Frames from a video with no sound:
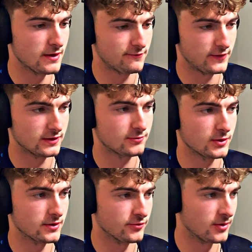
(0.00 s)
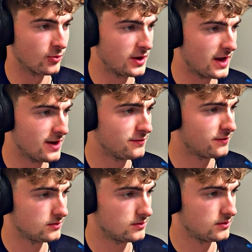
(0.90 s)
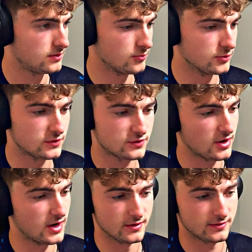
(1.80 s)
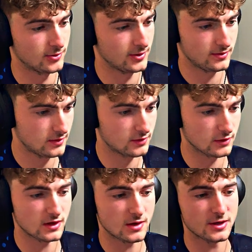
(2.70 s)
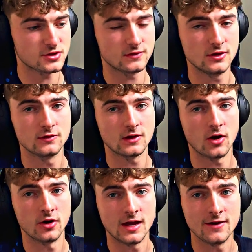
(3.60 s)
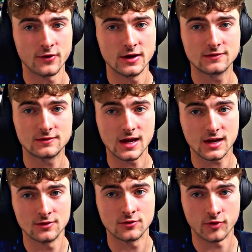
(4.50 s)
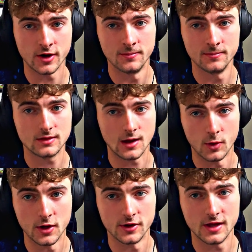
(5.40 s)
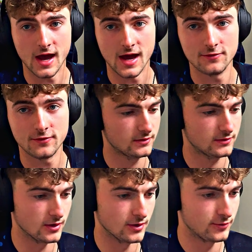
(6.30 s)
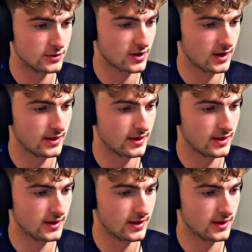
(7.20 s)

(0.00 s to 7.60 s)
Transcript: that fits with the rim we have. We'll just try this one. So I was thinking about just using it on every second rim that we already have. So if we try